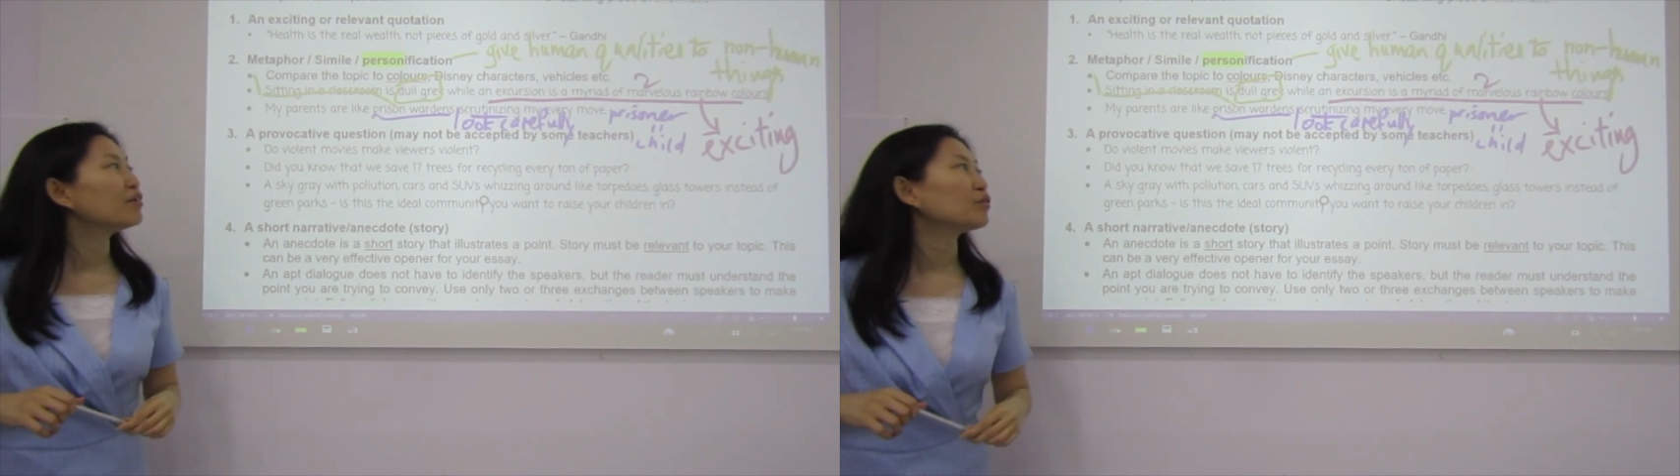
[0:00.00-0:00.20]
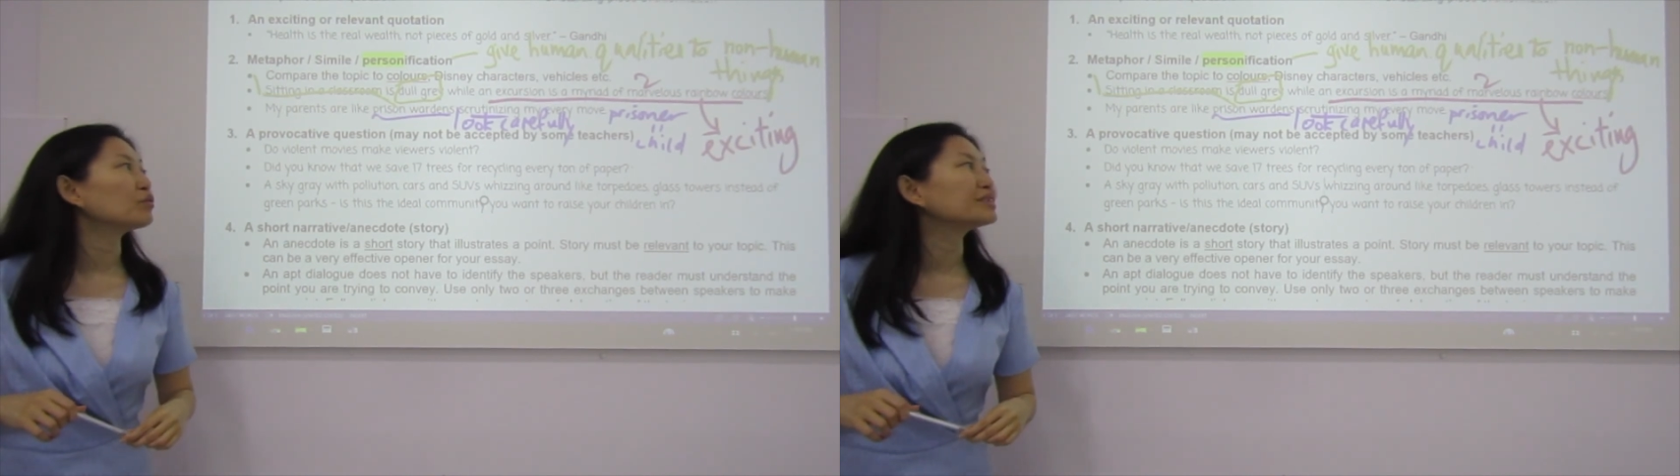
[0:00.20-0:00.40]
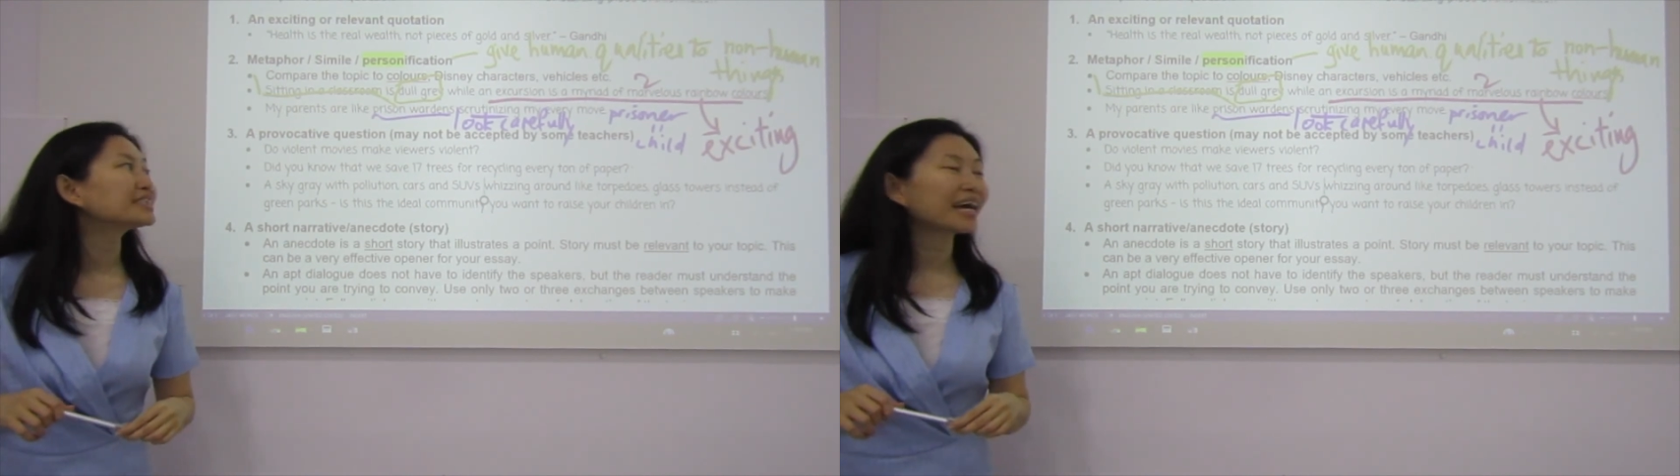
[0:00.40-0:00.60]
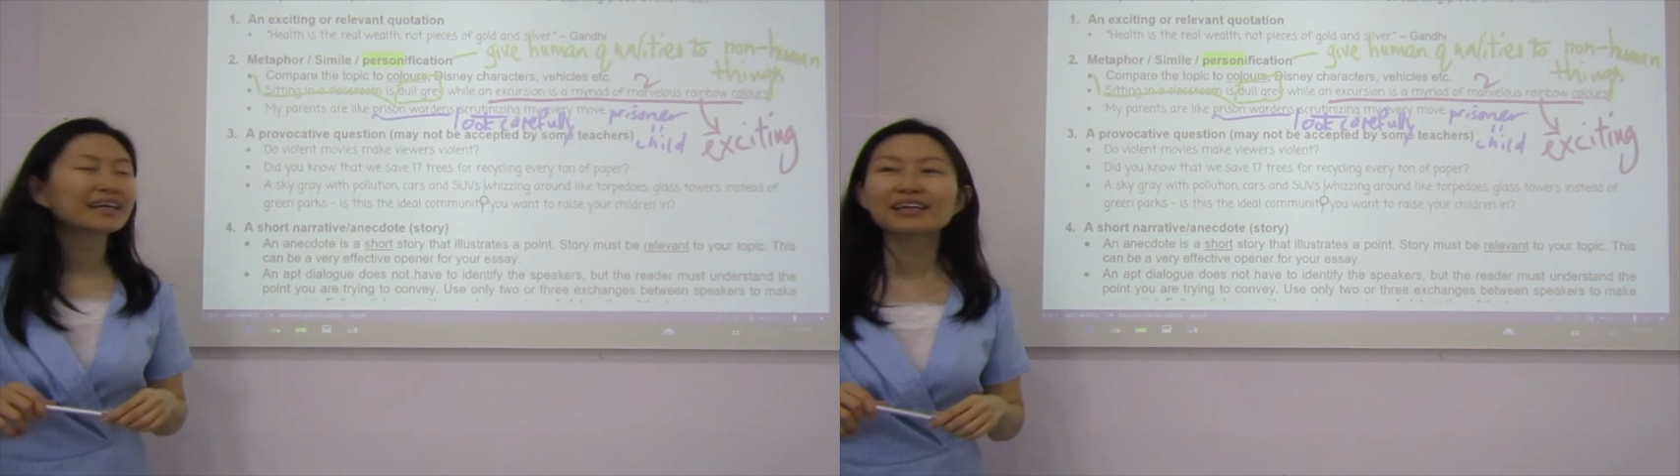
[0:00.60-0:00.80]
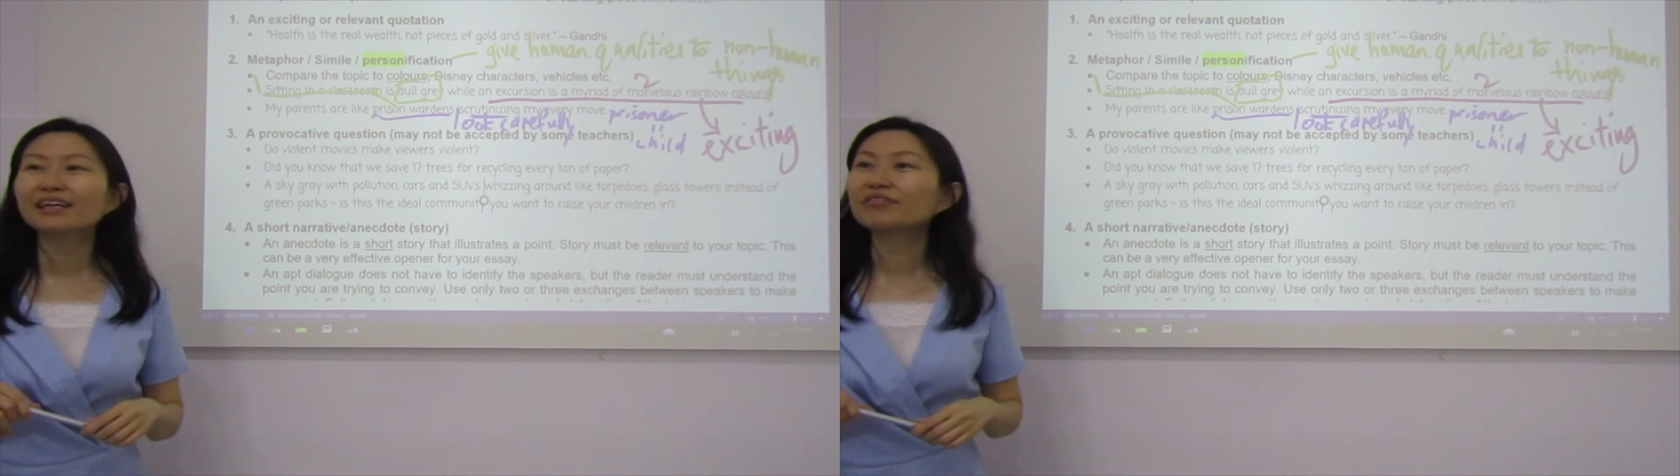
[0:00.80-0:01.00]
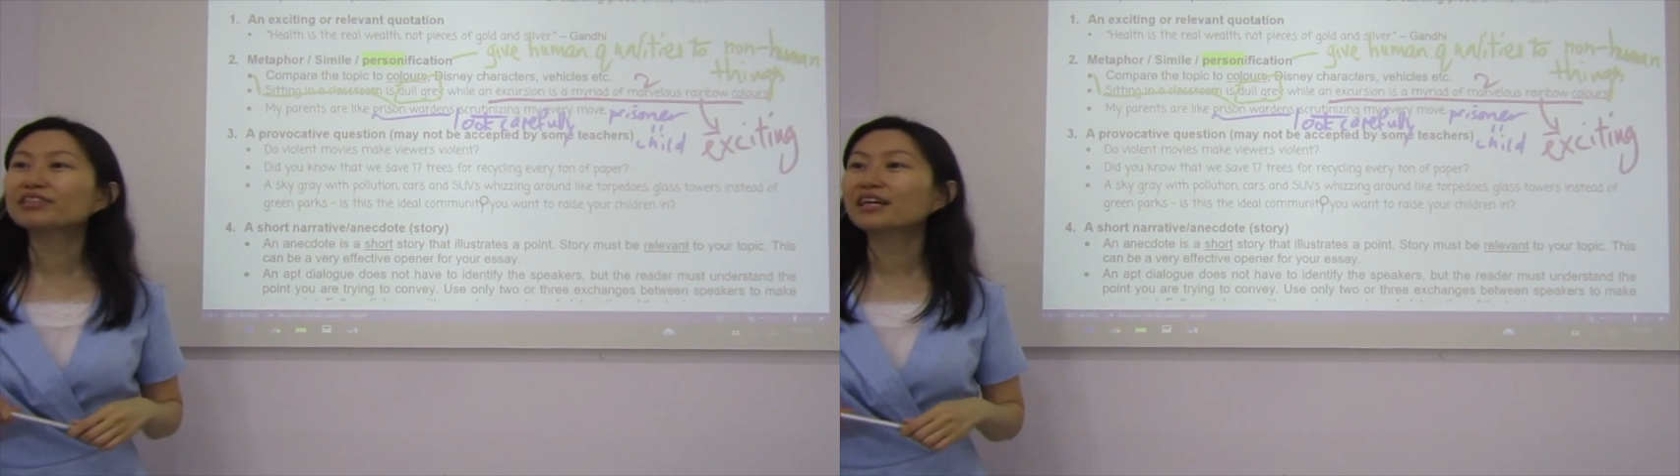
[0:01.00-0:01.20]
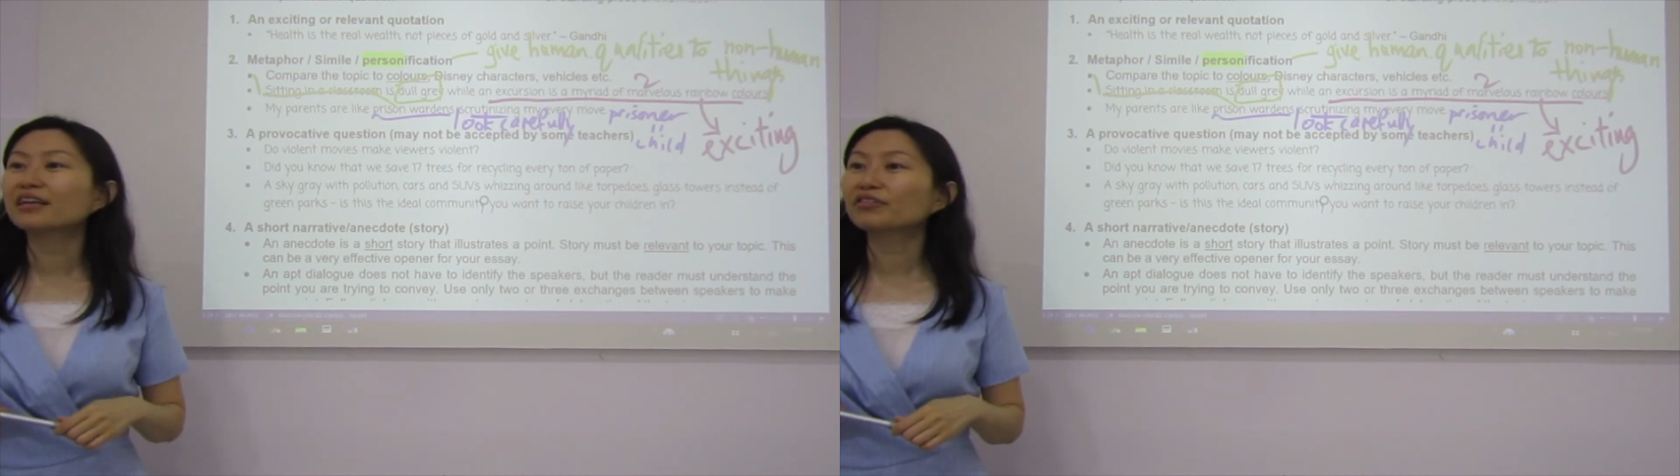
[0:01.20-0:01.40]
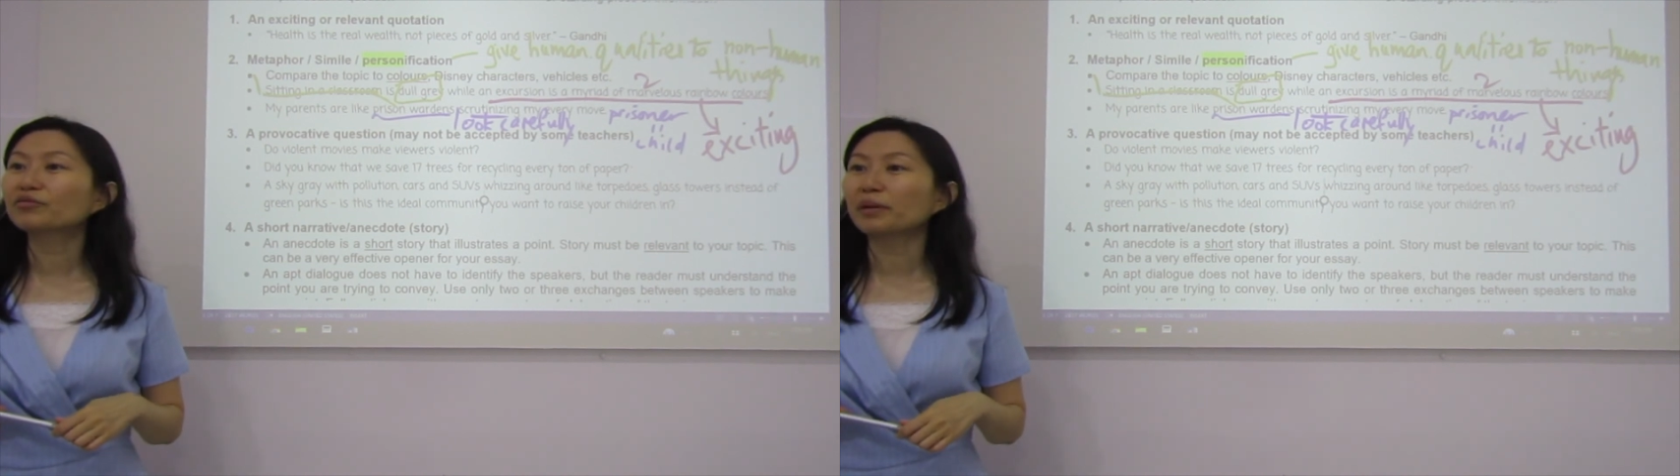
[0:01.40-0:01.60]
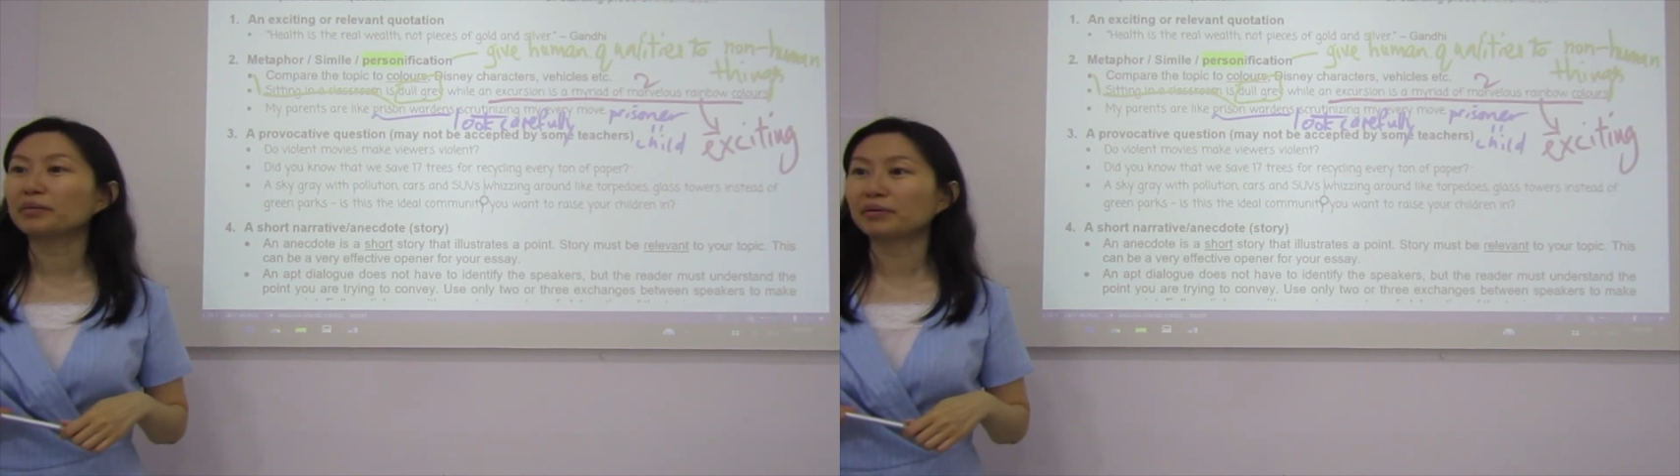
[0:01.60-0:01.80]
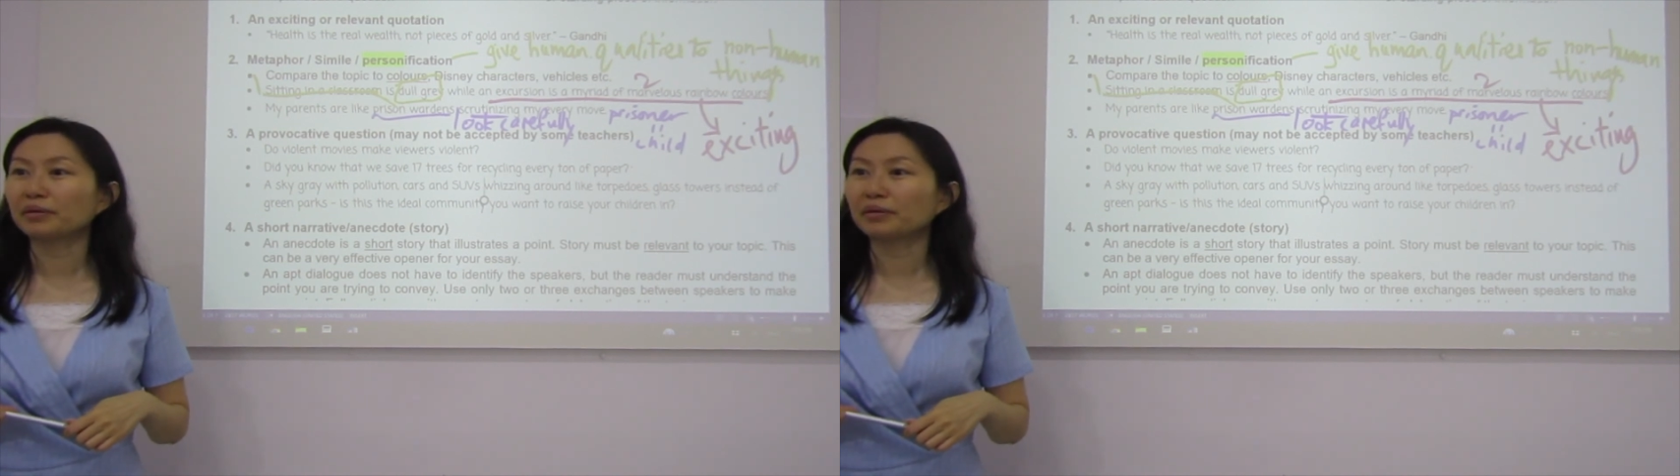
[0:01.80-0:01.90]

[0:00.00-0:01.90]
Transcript: for recycling every time we breathe?